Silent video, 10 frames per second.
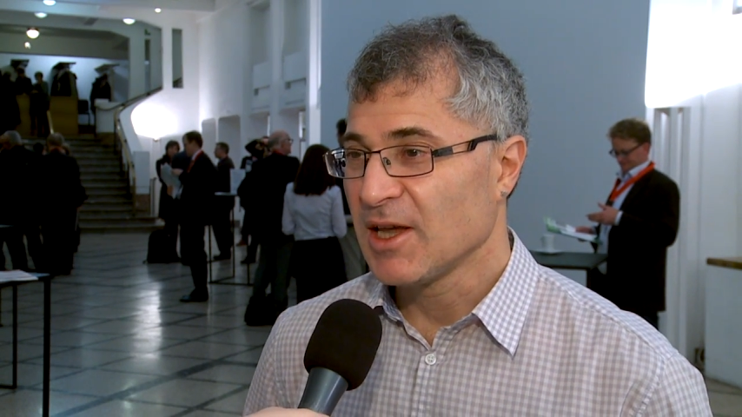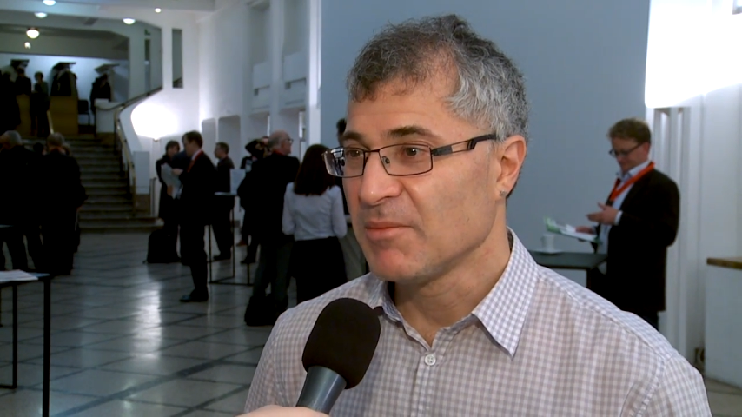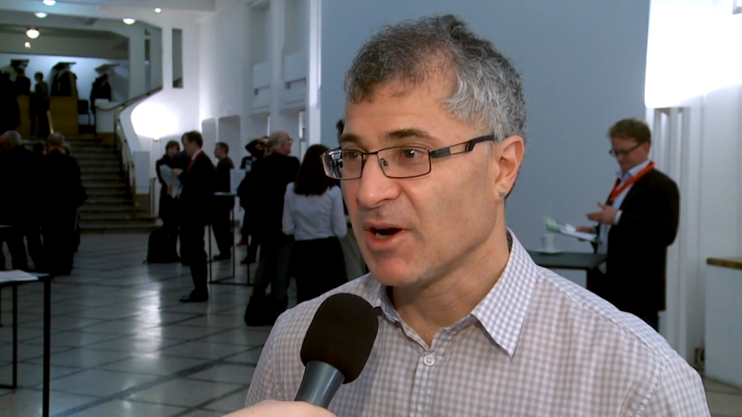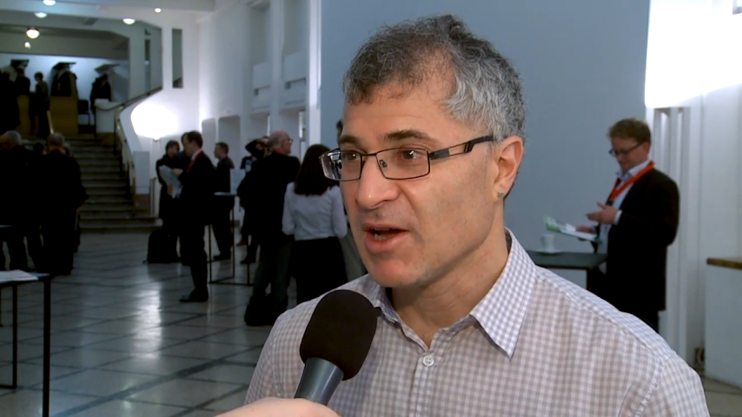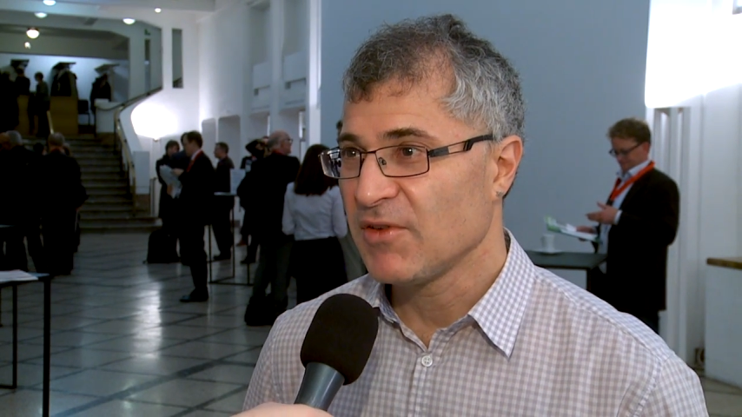
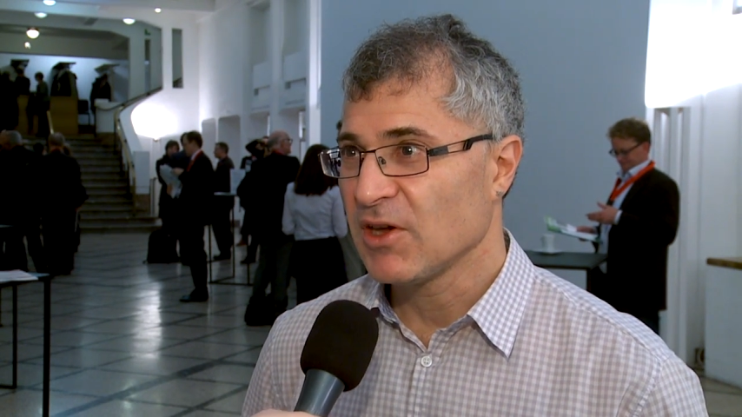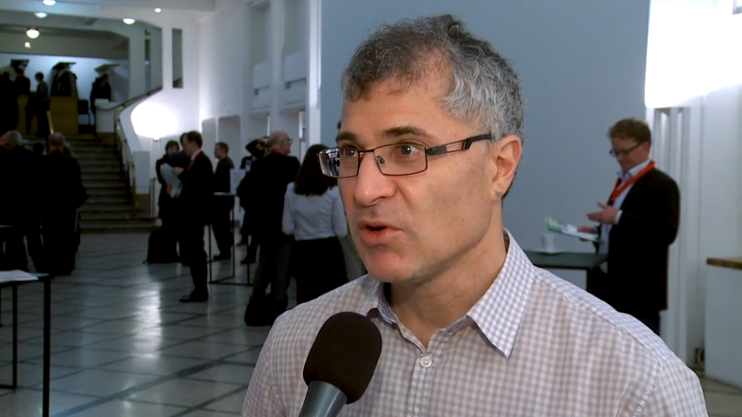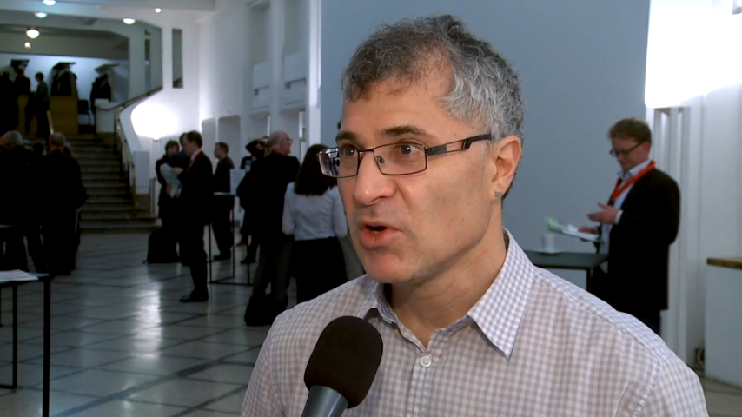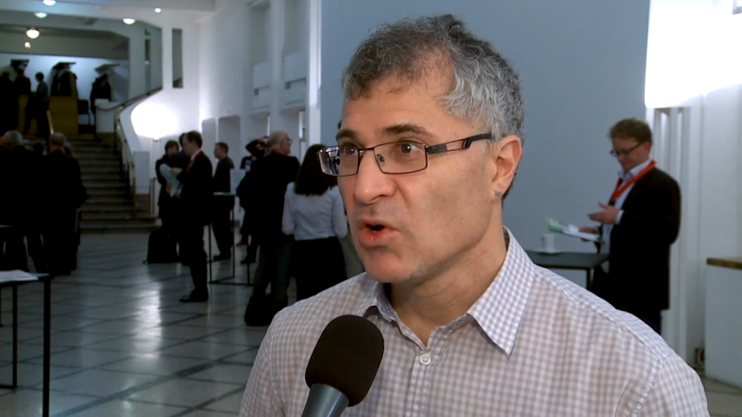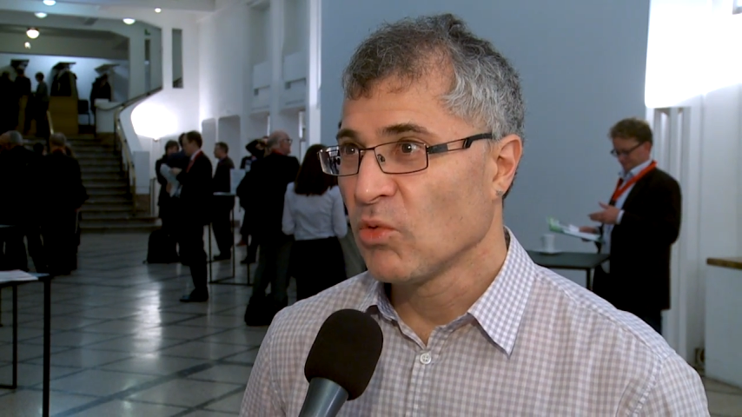in my
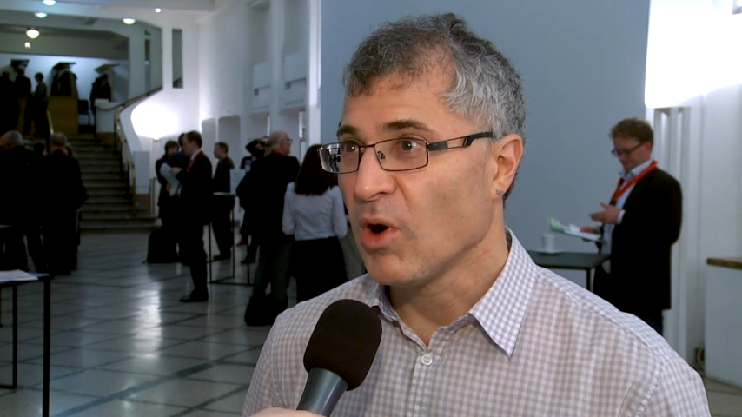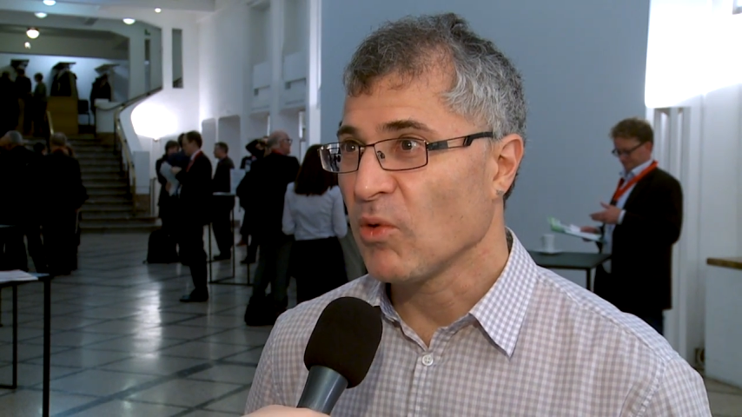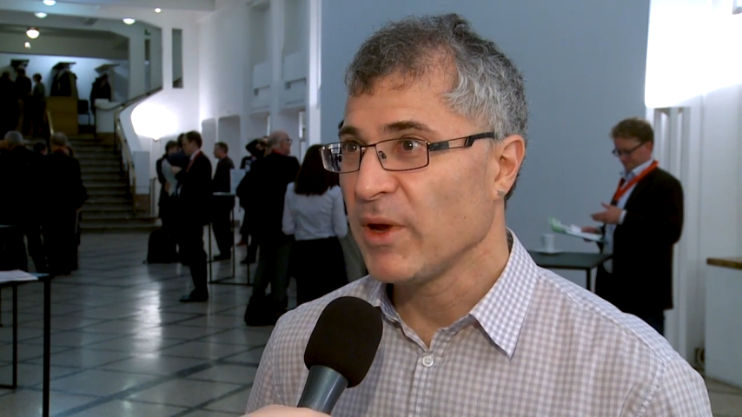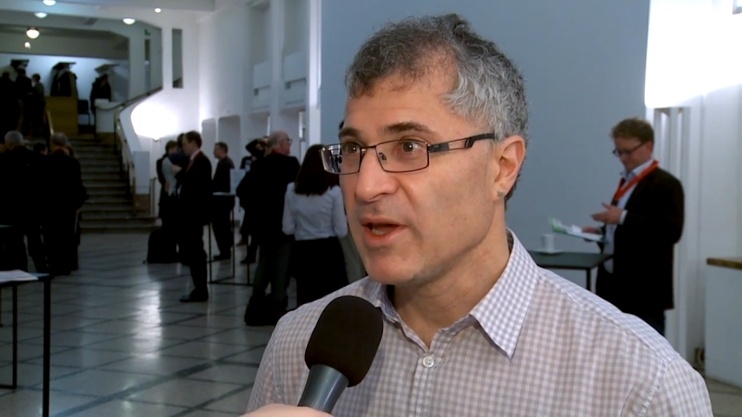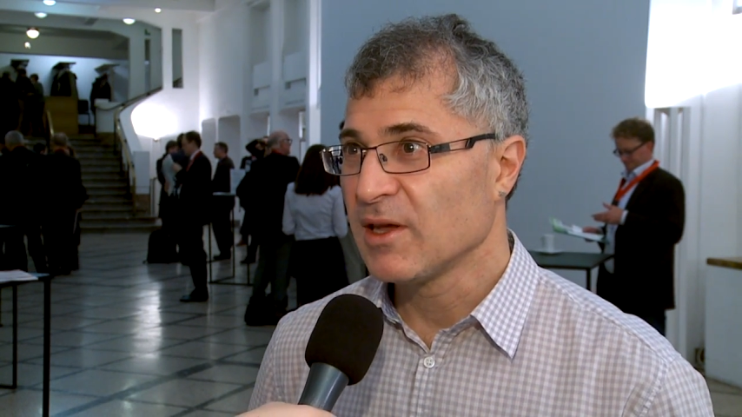view,
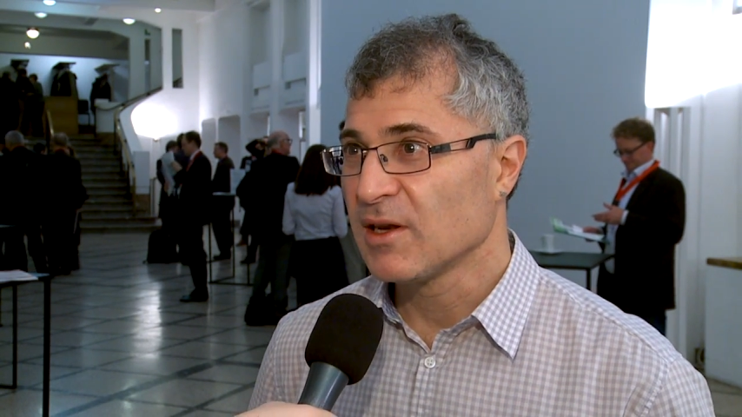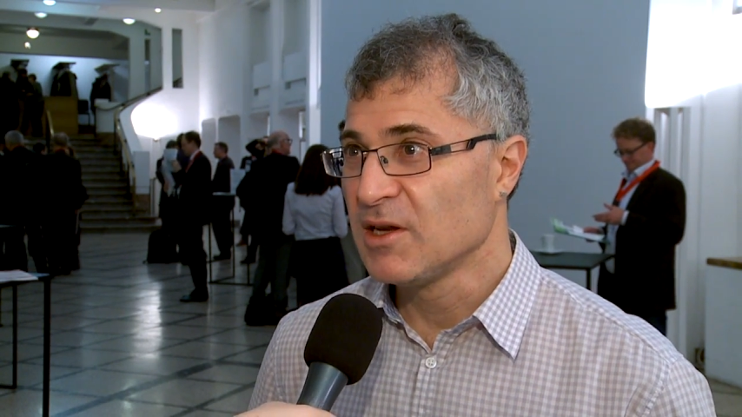what we